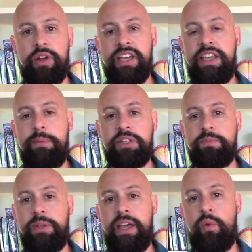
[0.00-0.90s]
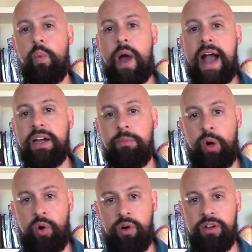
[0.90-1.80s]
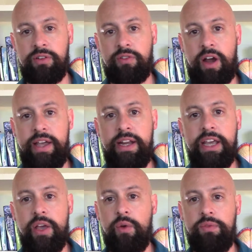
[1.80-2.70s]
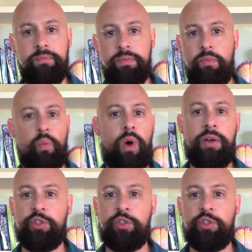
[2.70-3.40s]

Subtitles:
It keeps us playing whack-a-mole, right? One